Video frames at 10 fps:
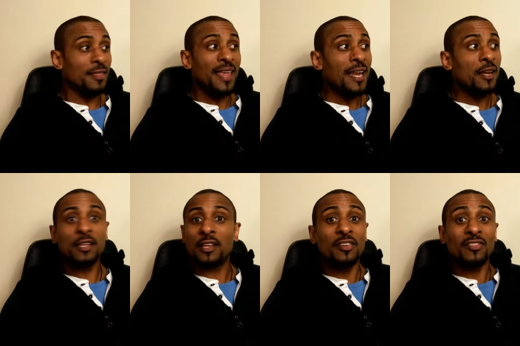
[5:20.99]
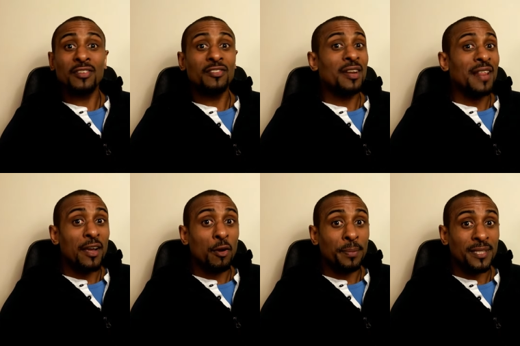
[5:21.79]
Then you just consider
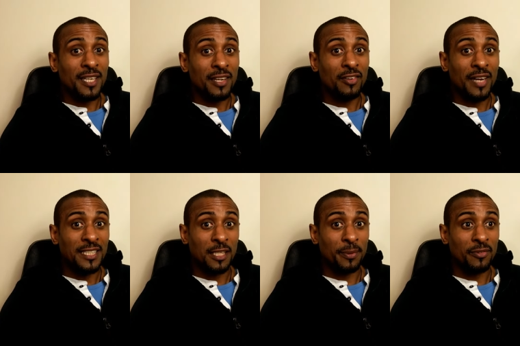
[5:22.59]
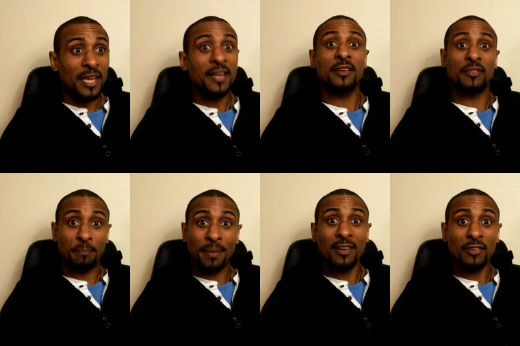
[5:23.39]
that competition 80% as
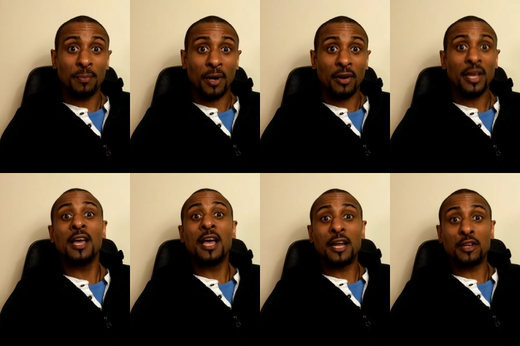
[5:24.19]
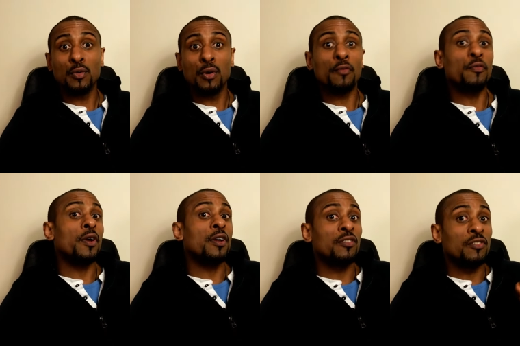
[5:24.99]
a benchmark and you look
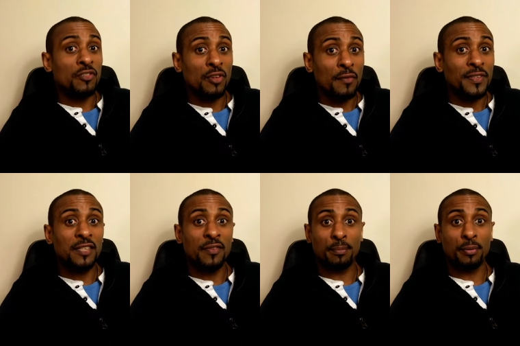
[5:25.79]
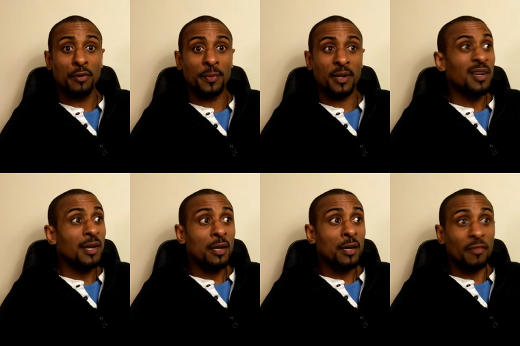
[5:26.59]
for a conservative improvement